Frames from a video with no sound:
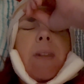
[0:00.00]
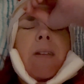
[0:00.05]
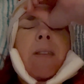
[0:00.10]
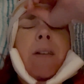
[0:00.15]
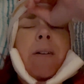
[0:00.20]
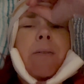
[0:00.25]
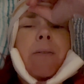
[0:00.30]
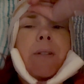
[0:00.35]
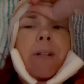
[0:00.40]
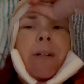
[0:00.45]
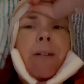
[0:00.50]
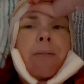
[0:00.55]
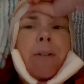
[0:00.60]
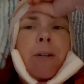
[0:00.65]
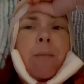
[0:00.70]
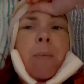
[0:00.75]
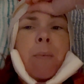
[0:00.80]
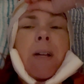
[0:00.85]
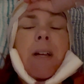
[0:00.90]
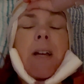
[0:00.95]
the hotel
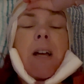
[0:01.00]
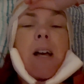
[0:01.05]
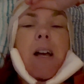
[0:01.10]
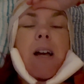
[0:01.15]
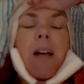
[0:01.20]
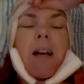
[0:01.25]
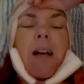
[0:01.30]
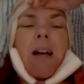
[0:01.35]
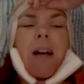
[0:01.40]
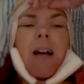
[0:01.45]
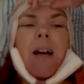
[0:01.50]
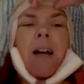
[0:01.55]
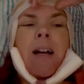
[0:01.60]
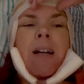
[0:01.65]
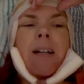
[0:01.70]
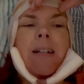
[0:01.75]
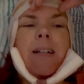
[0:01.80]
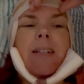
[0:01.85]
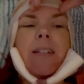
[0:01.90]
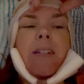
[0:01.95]
room,
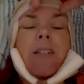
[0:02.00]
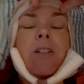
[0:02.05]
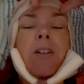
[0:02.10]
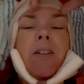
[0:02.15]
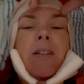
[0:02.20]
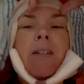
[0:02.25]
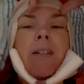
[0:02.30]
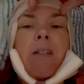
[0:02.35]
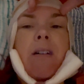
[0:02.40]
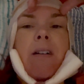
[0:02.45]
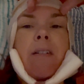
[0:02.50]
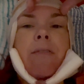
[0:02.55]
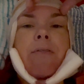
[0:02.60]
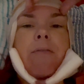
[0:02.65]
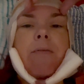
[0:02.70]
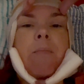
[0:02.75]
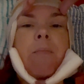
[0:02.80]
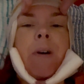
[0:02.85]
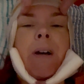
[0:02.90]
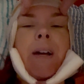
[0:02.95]
I started
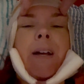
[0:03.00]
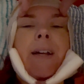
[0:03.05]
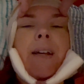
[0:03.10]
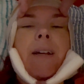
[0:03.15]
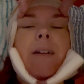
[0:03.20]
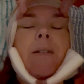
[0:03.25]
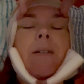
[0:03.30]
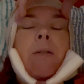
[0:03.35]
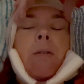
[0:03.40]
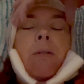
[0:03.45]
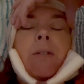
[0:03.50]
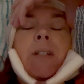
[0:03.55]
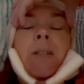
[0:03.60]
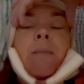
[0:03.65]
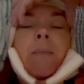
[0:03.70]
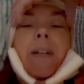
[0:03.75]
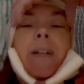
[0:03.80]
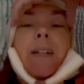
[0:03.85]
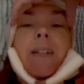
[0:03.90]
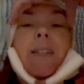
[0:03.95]
off by holding
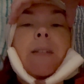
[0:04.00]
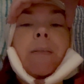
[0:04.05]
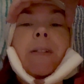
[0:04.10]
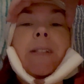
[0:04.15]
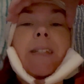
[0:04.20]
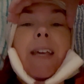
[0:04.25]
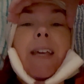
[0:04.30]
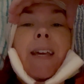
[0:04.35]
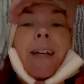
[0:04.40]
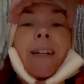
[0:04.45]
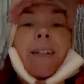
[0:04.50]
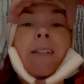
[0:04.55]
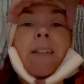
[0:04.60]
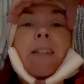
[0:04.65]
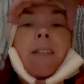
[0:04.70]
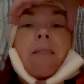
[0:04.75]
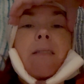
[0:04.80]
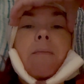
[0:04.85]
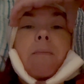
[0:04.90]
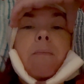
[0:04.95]
my husband's
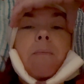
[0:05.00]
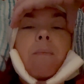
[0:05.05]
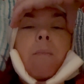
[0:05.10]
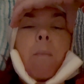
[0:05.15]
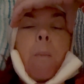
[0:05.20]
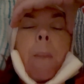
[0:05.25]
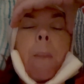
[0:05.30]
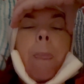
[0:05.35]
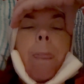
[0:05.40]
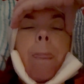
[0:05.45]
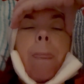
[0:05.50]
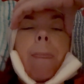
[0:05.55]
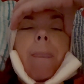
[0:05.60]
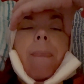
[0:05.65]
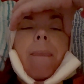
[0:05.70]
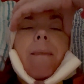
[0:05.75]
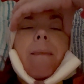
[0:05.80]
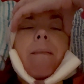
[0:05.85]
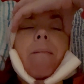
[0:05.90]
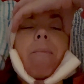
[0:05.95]
hands,
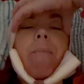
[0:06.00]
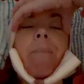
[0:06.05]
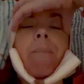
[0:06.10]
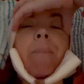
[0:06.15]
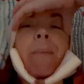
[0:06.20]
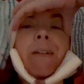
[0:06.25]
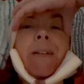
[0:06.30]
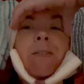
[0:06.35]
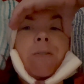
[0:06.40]
bent